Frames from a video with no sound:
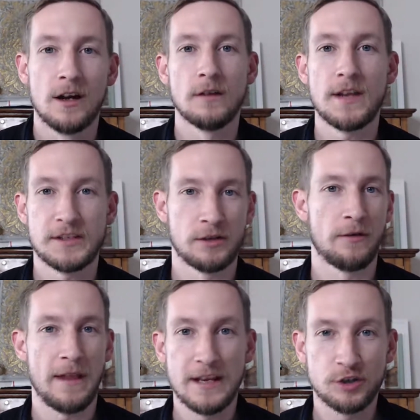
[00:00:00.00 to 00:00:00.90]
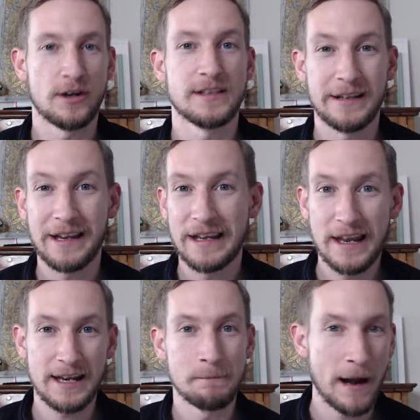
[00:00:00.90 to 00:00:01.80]
Unless you're interested in
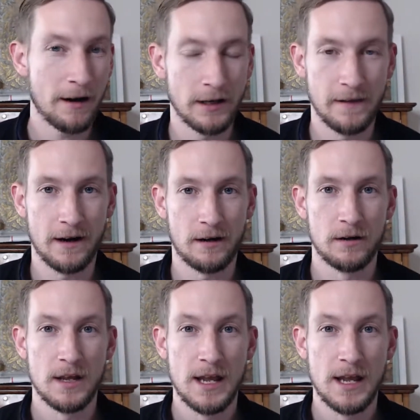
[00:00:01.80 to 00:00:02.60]
getting married there.